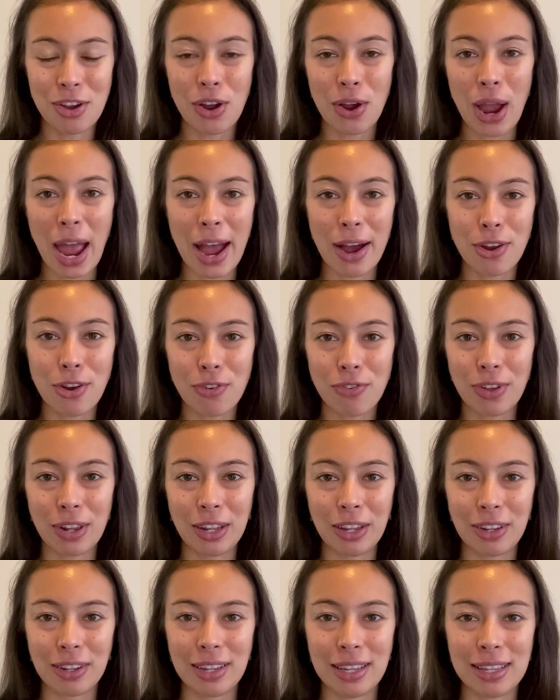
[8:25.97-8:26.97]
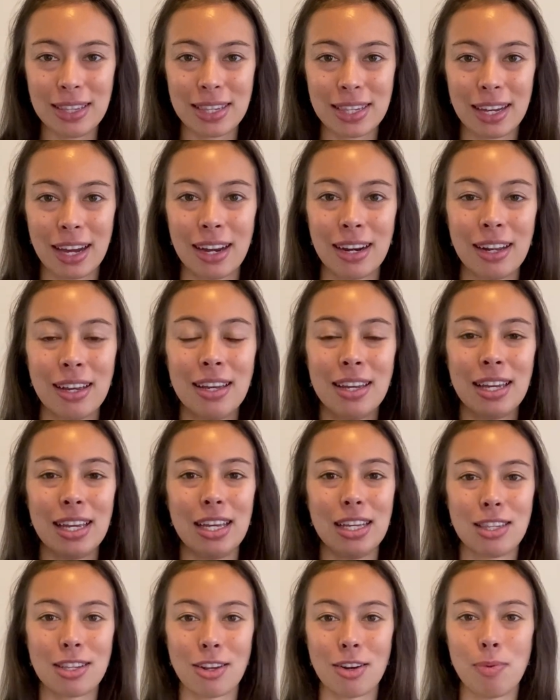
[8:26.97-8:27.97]
How you're feeling on the inside
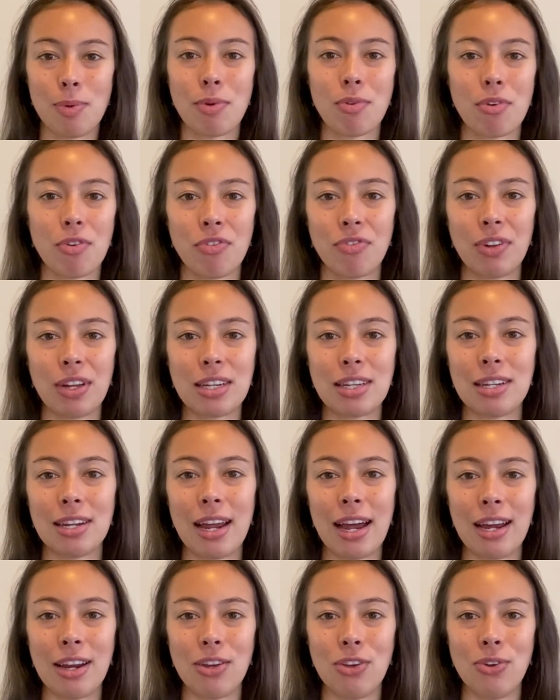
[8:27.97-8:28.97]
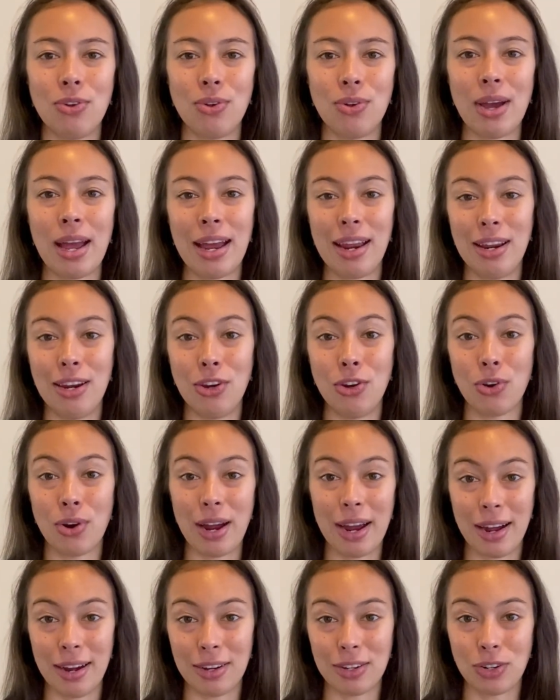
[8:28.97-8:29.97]
is going to be reflected at you in your
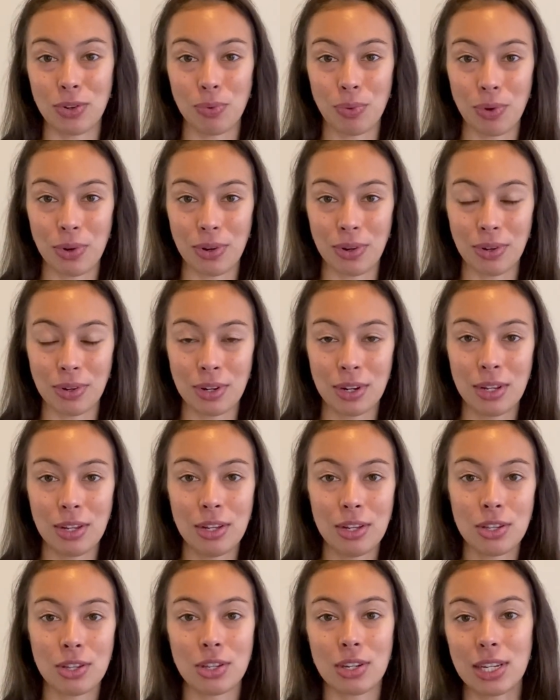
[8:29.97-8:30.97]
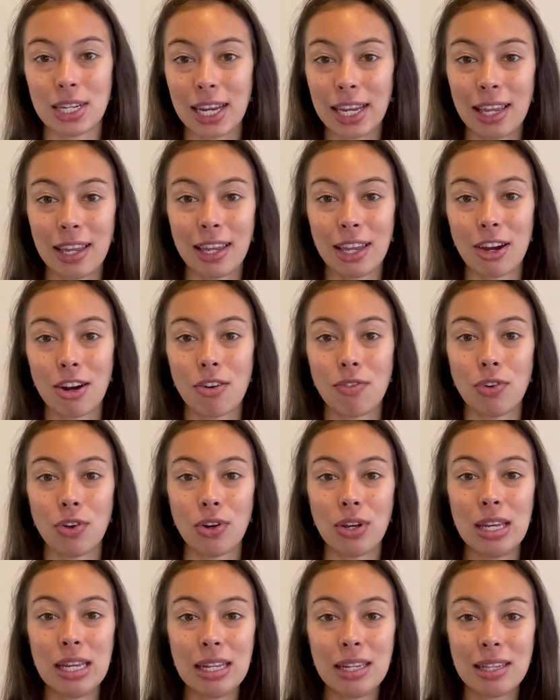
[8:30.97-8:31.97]
outer world. So taking care of your
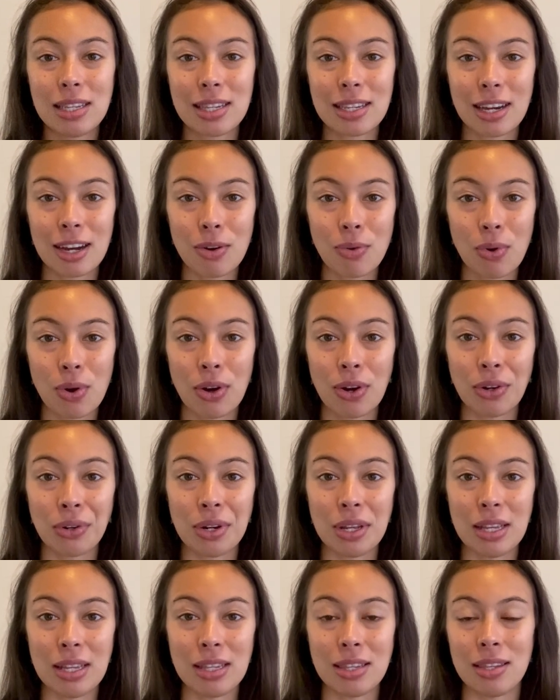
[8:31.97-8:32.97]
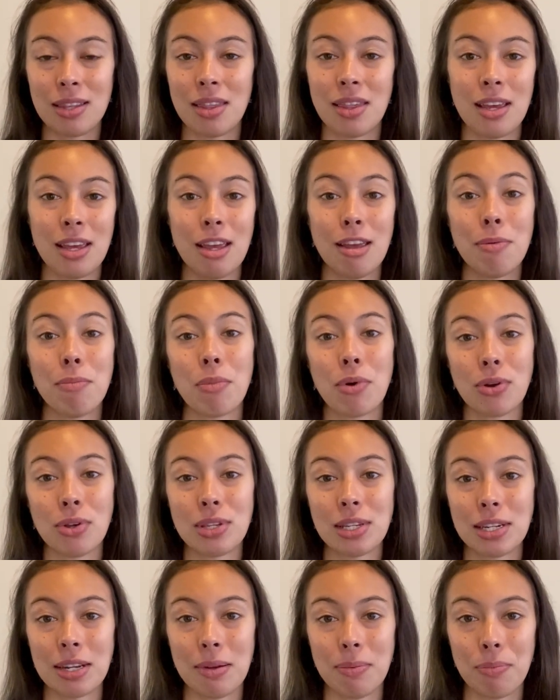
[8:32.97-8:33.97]
inside world is the
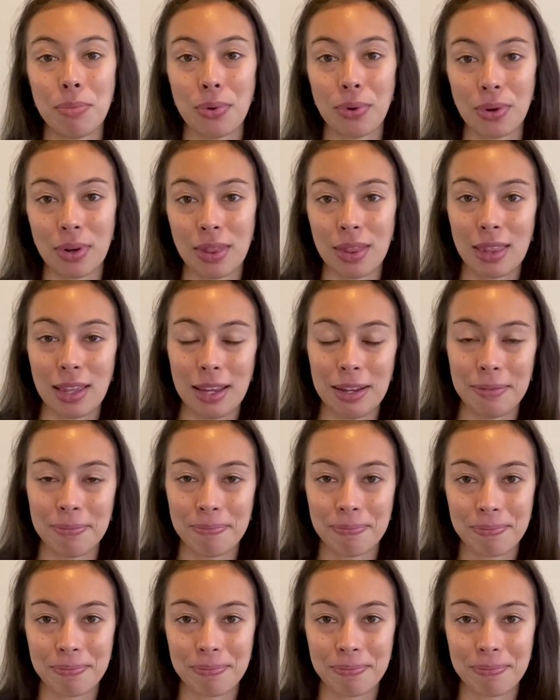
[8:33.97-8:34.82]
most important thing.